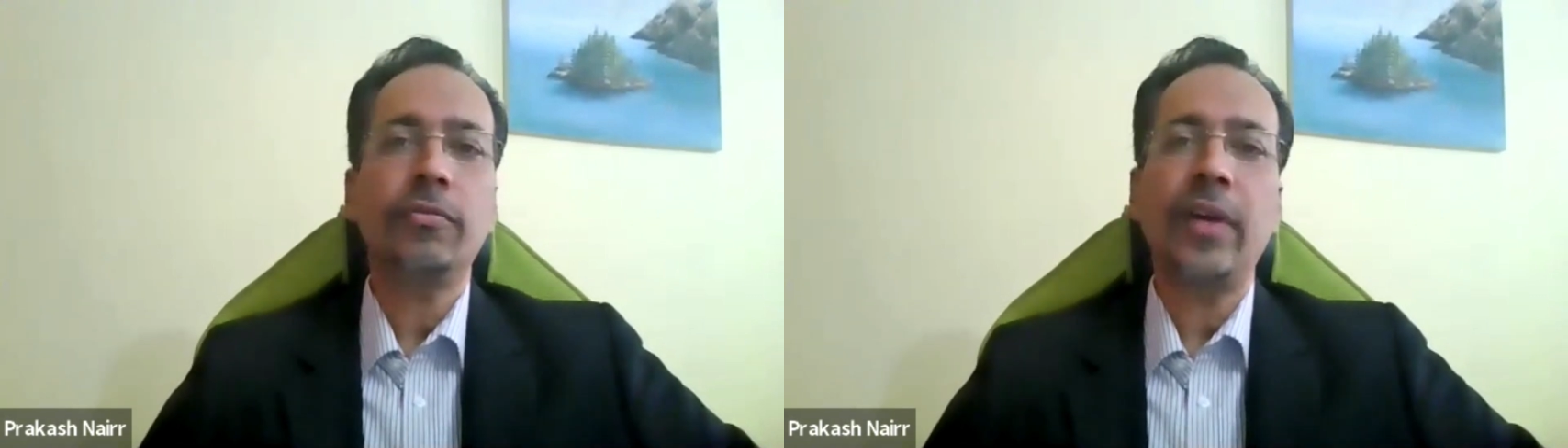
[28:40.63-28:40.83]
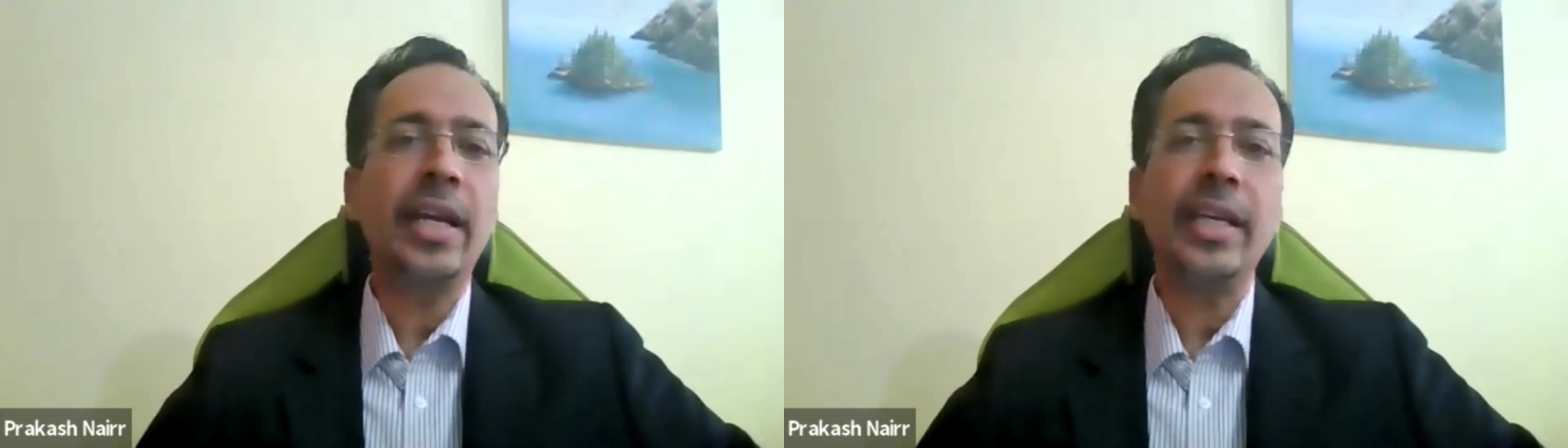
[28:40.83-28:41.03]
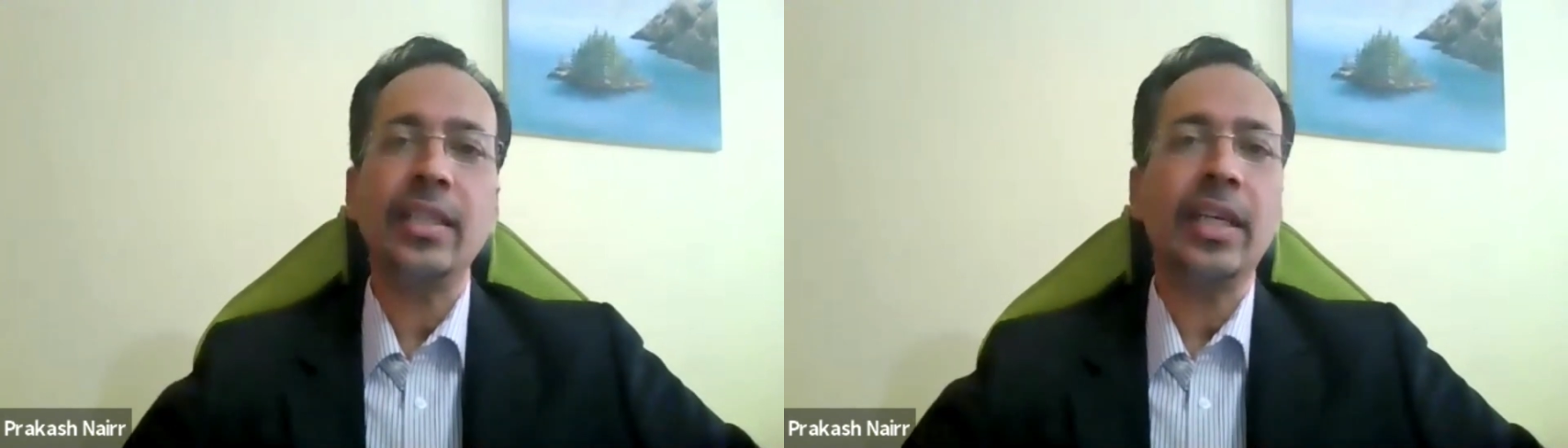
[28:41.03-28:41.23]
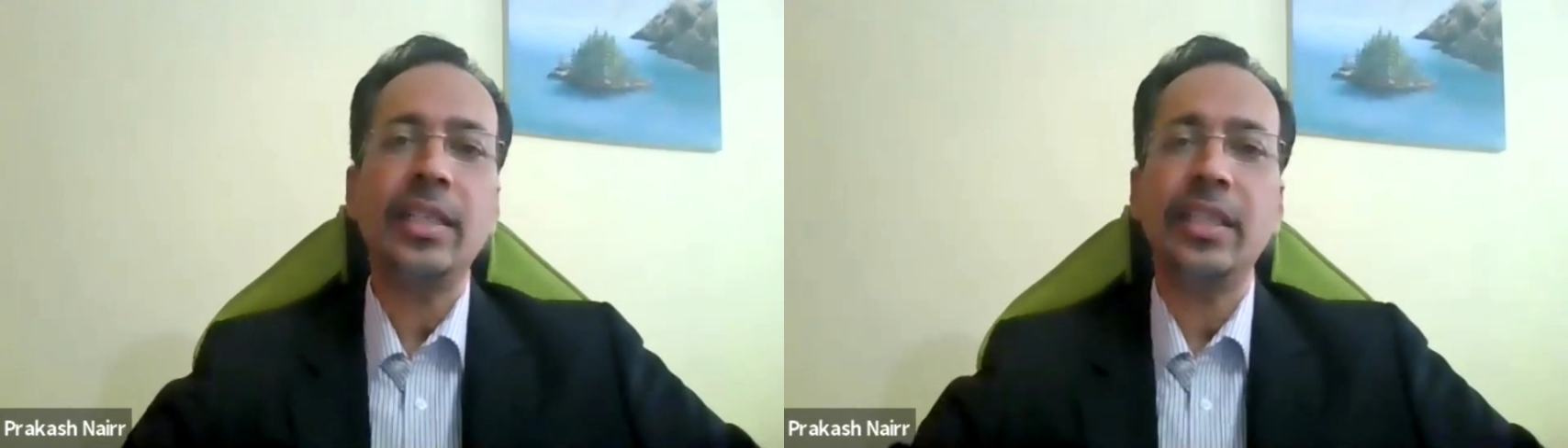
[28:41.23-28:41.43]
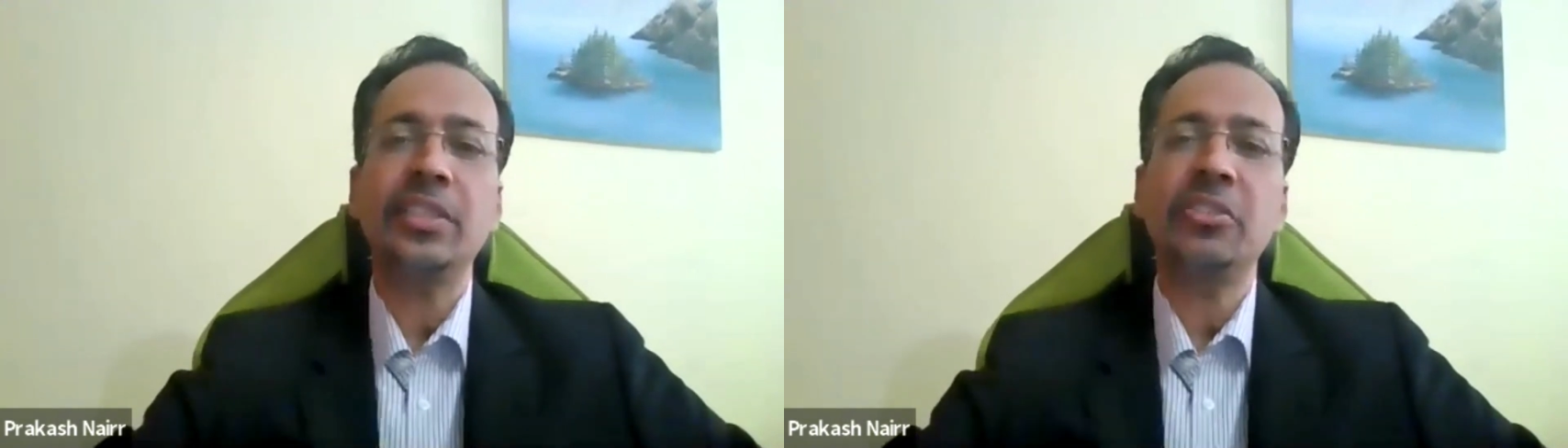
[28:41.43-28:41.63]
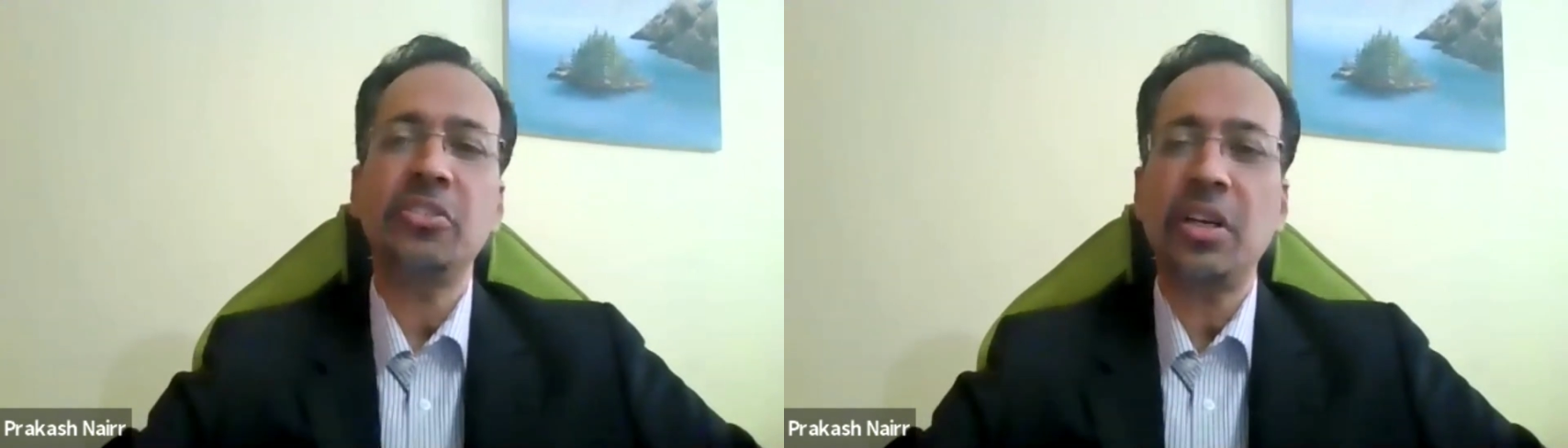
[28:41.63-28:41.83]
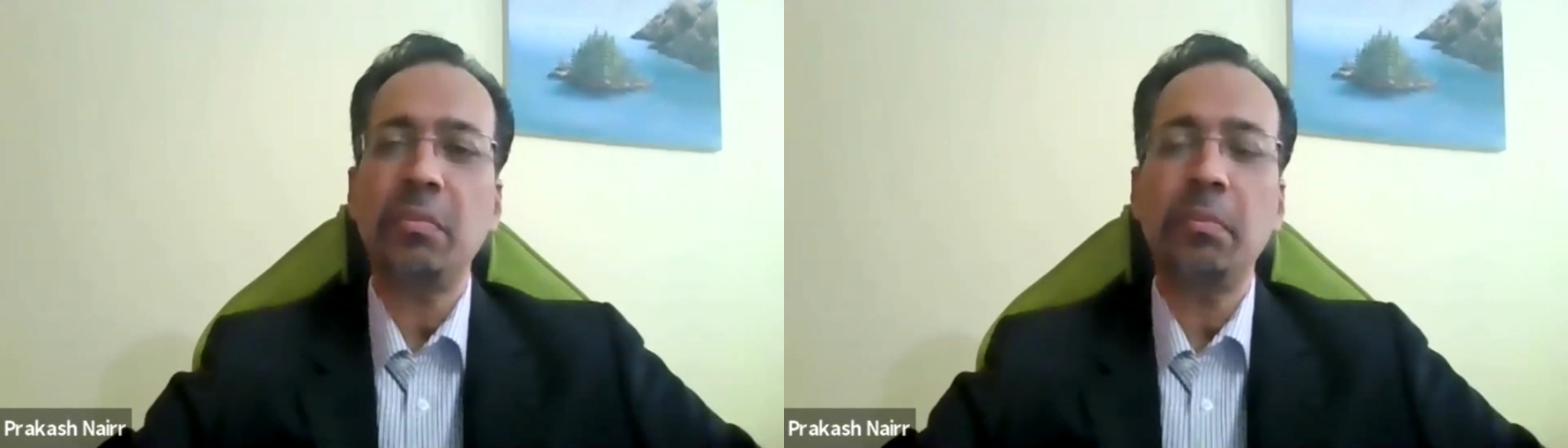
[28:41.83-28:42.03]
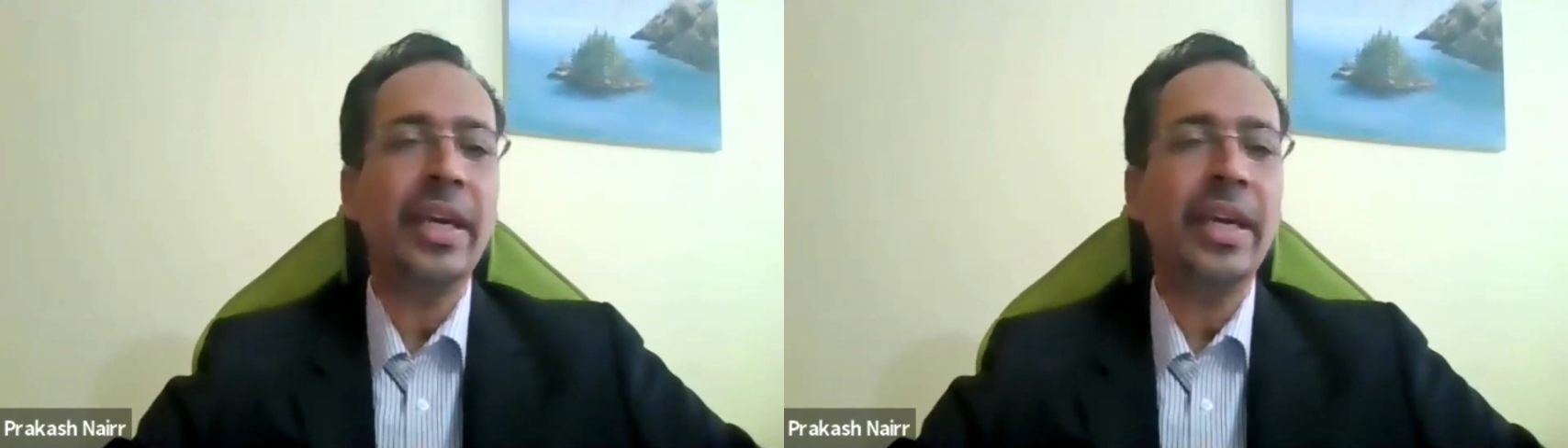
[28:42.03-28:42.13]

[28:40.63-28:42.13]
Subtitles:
finding that it does not